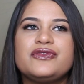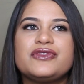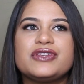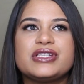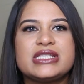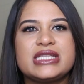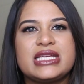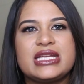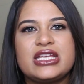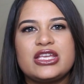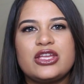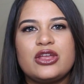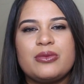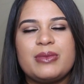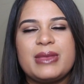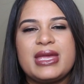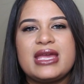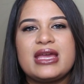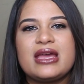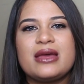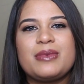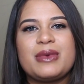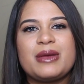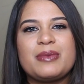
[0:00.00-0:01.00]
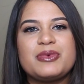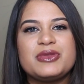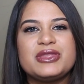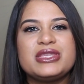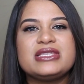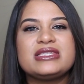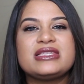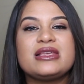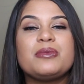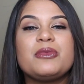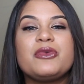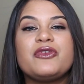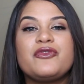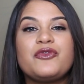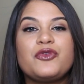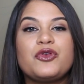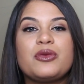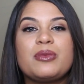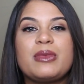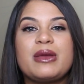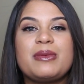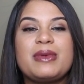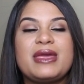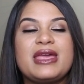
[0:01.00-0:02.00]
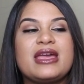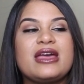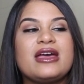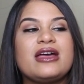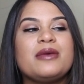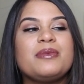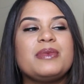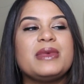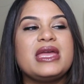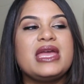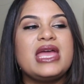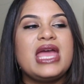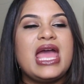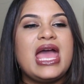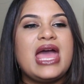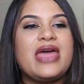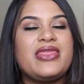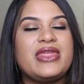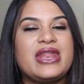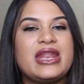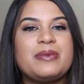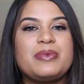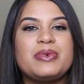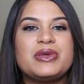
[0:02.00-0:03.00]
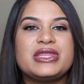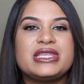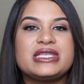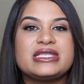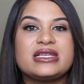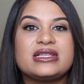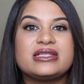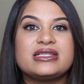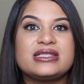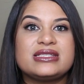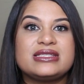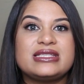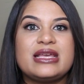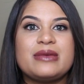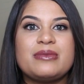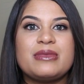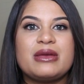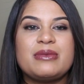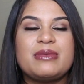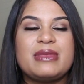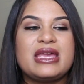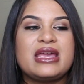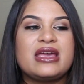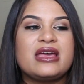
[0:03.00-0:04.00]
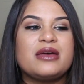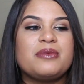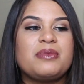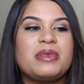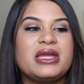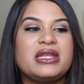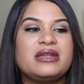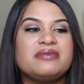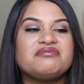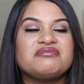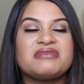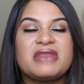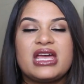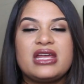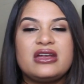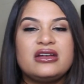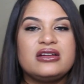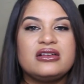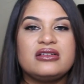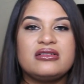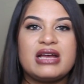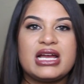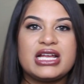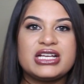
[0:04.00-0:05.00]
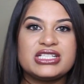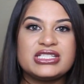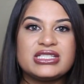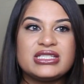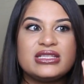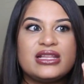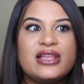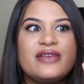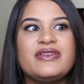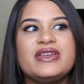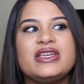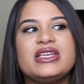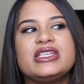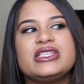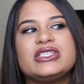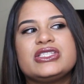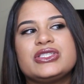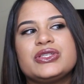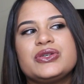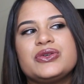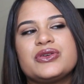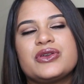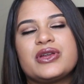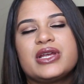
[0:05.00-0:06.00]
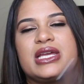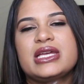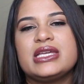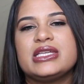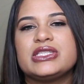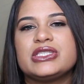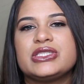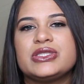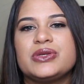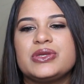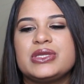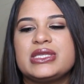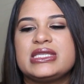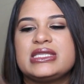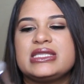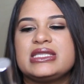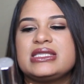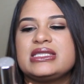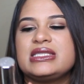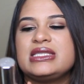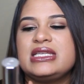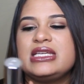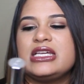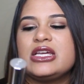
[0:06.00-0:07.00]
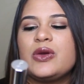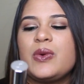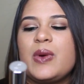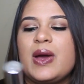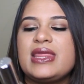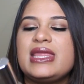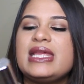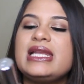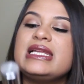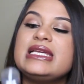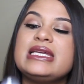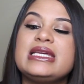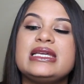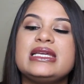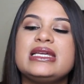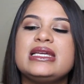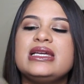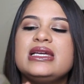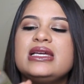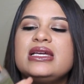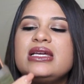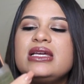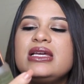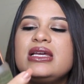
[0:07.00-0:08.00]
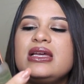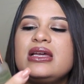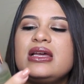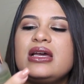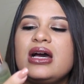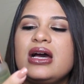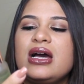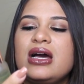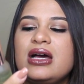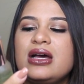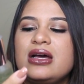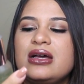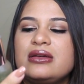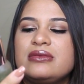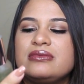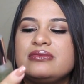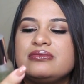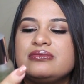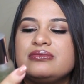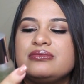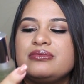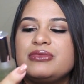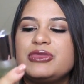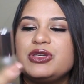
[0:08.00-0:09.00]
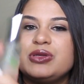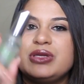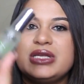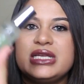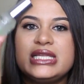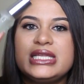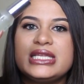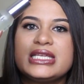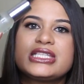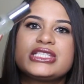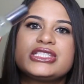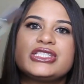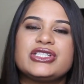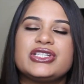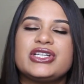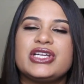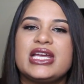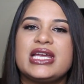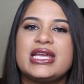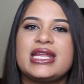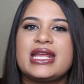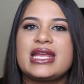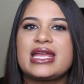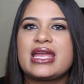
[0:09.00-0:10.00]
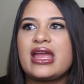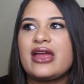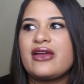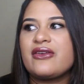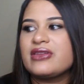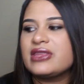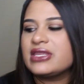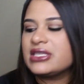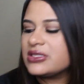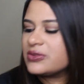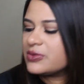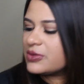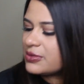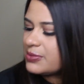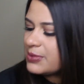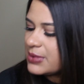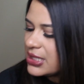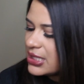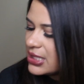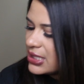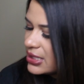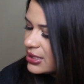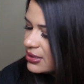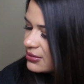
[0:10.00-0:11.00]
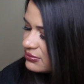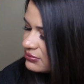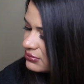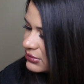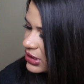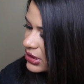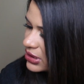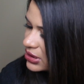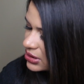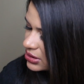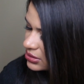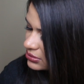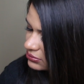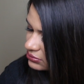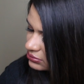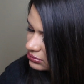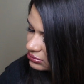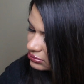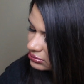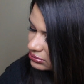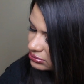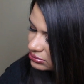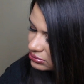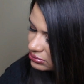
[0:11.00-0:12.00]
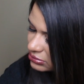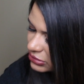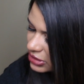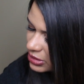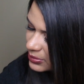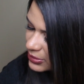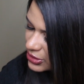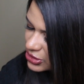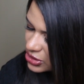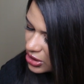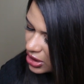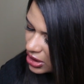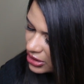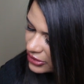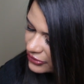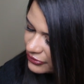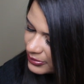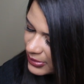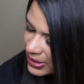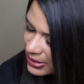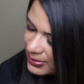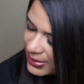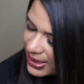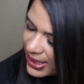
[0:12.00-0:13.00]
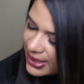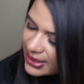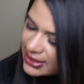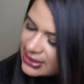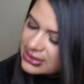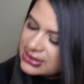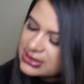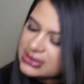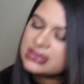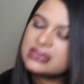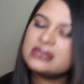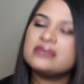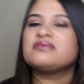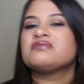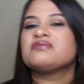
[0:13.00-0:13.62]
for setting your makeup. I put this on before my makeup, and then I put this on to set my makeup, and I don't know, I just love it. It's so great. So this is the Quadali Beauty Elixir, and I carry this with me in pretty much all of my bags.